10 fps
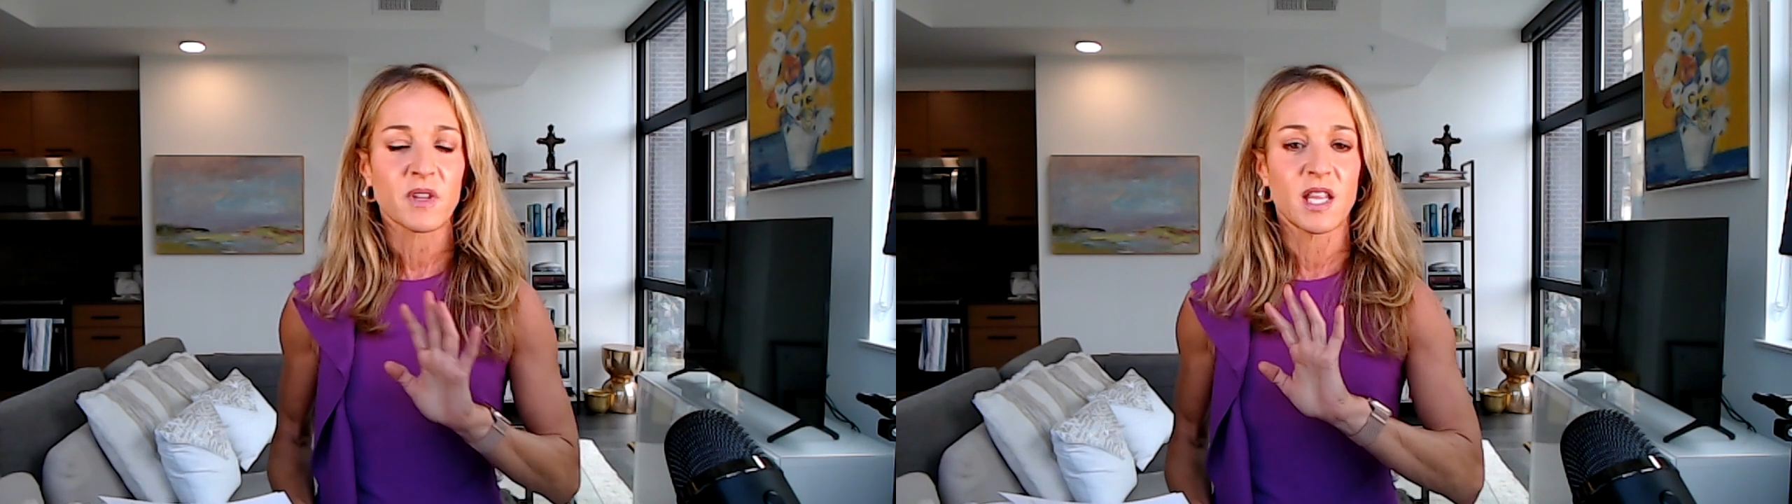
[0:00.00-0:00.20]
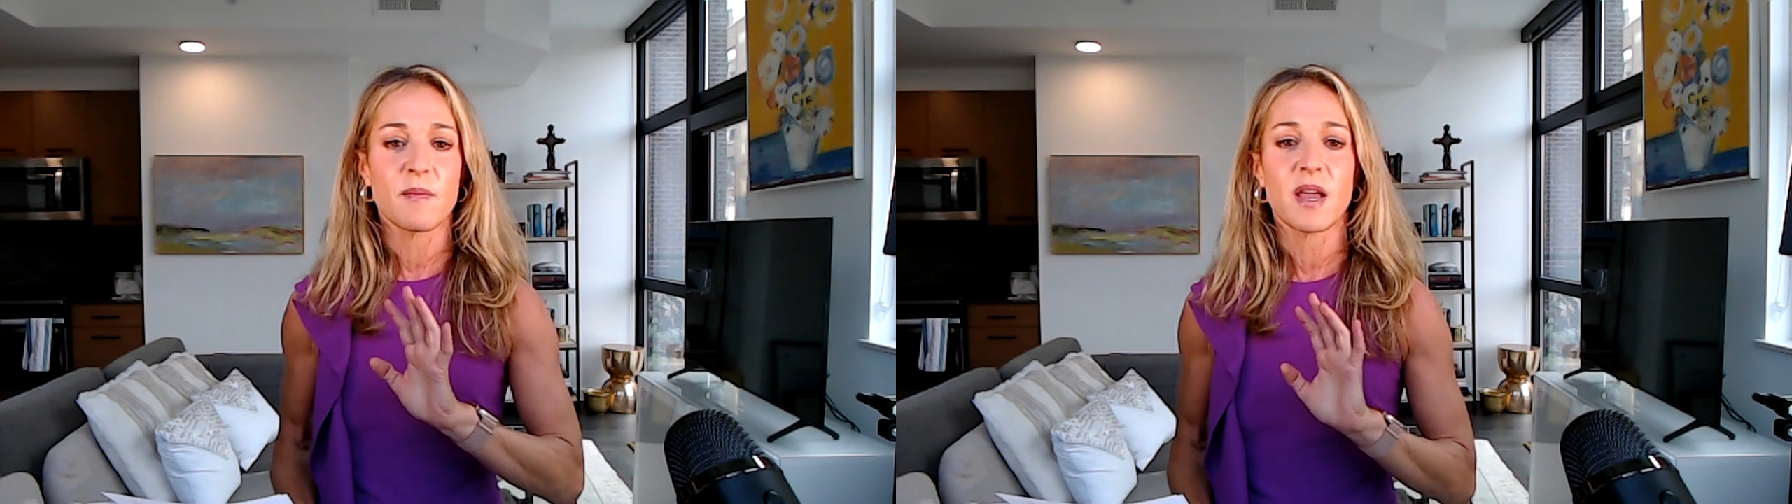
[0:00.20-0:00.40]

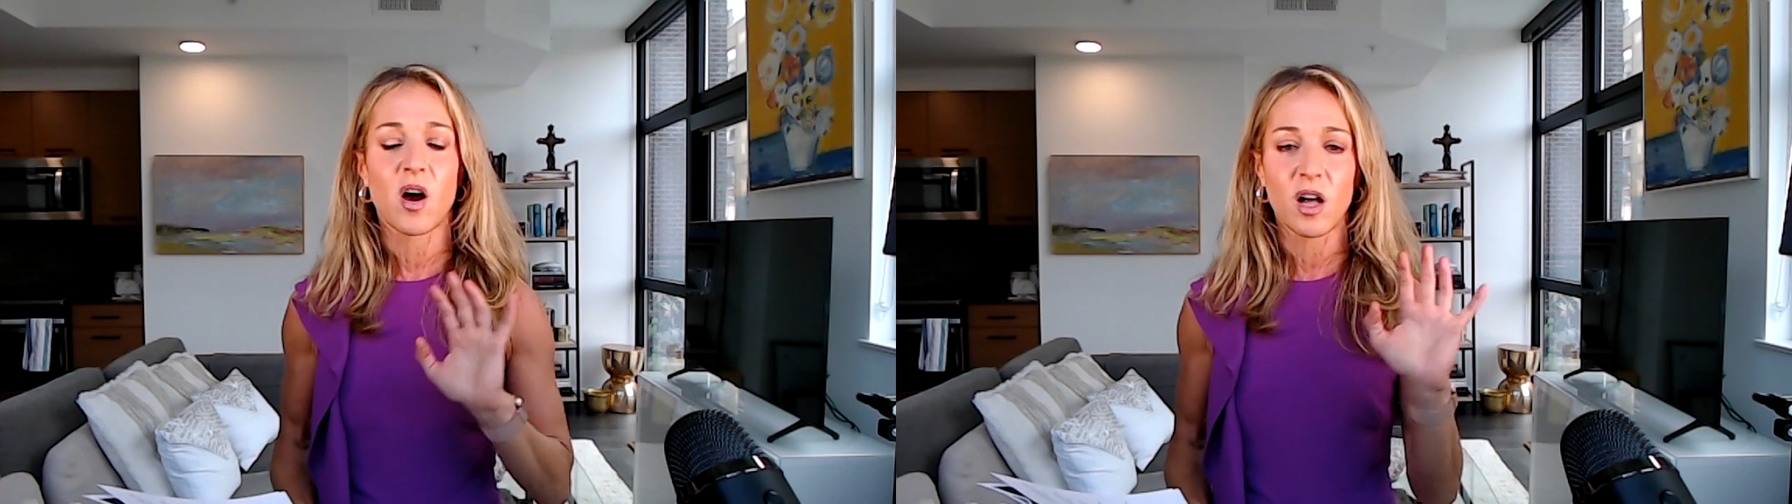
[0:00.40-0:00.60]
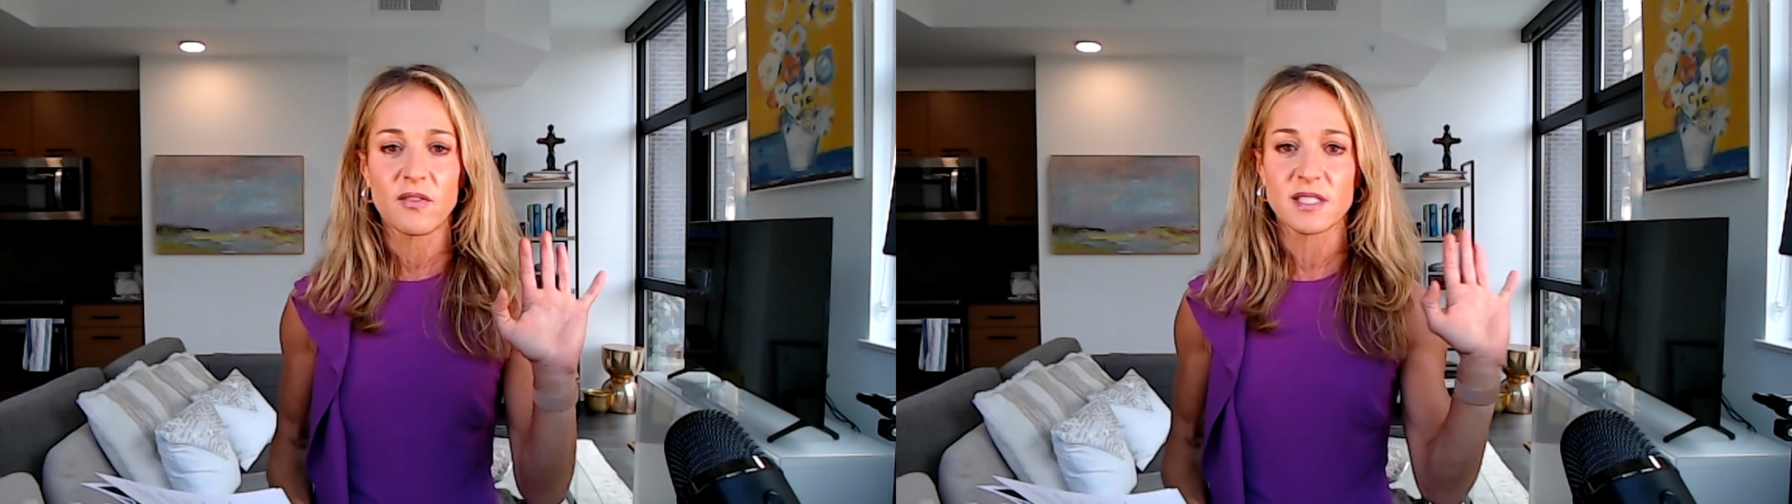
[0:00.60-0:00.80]
they made
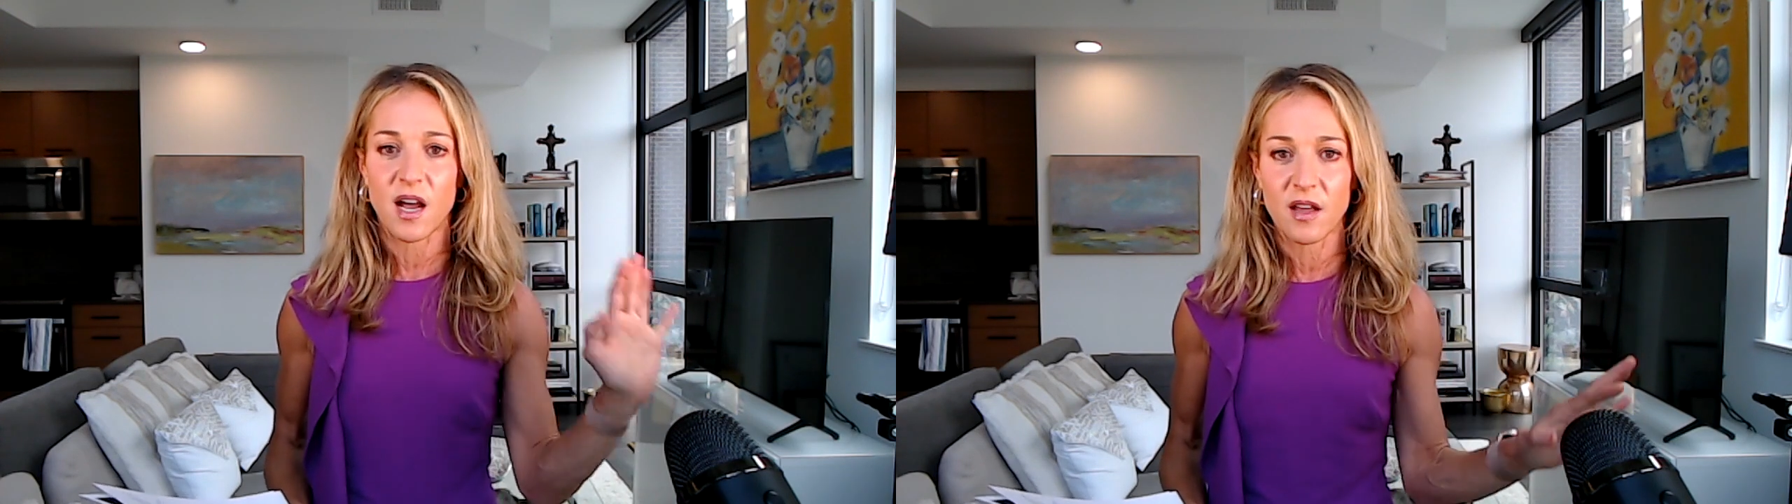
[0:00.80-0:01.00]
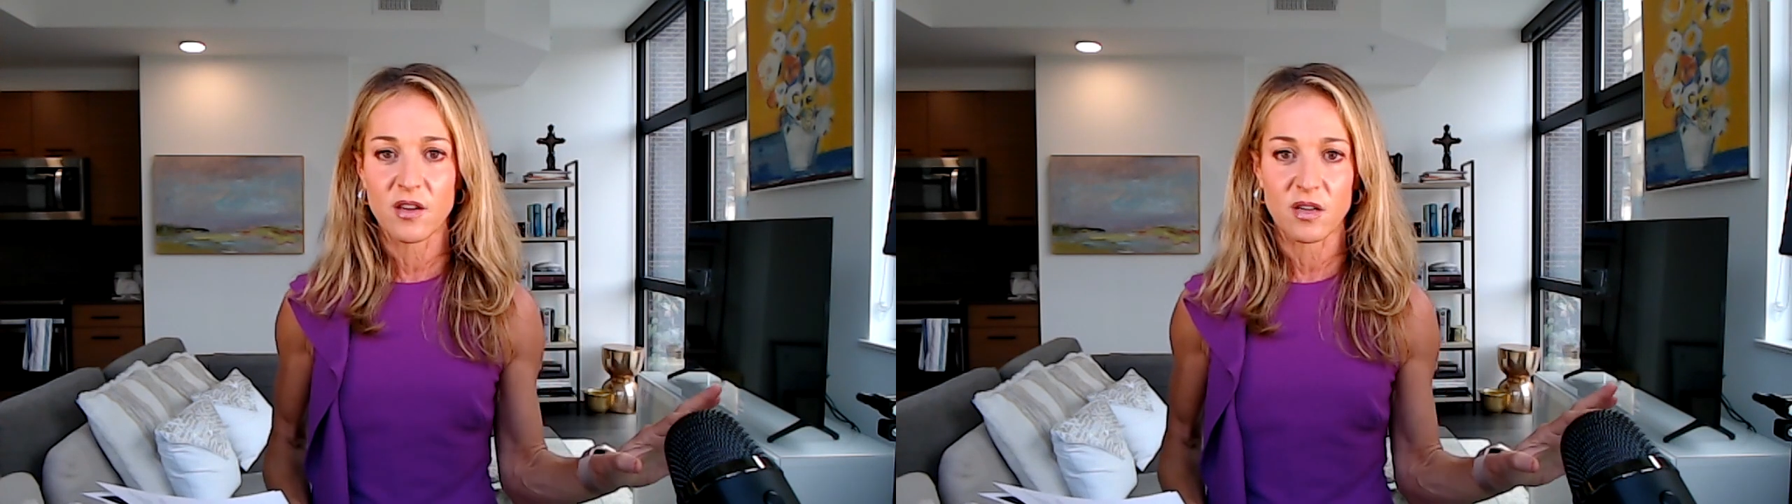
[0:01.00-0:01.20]
all of us
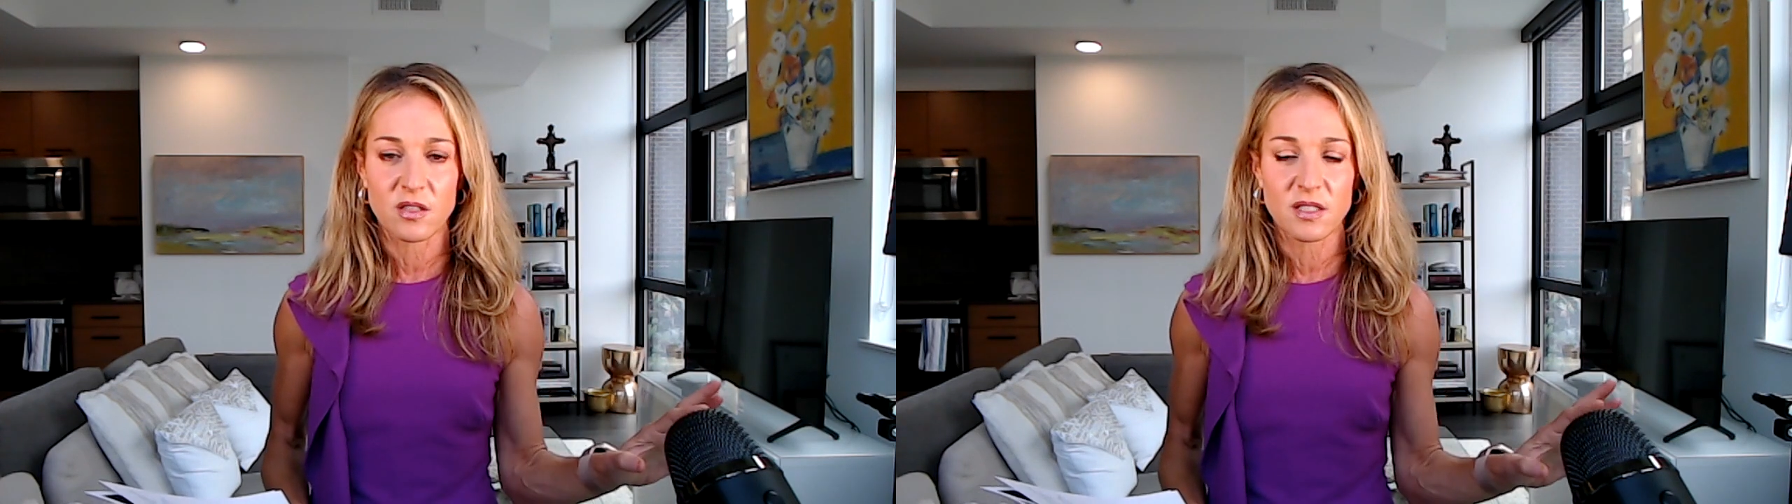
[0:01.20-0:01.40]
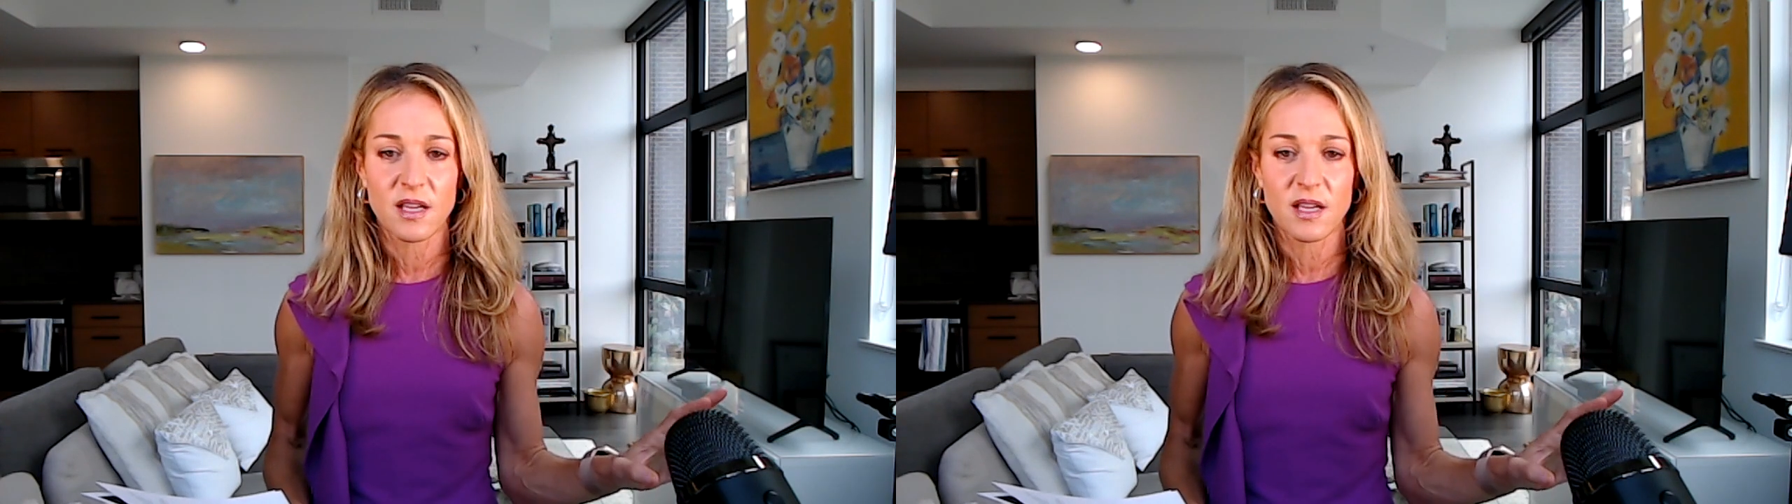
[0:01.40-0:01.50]
others.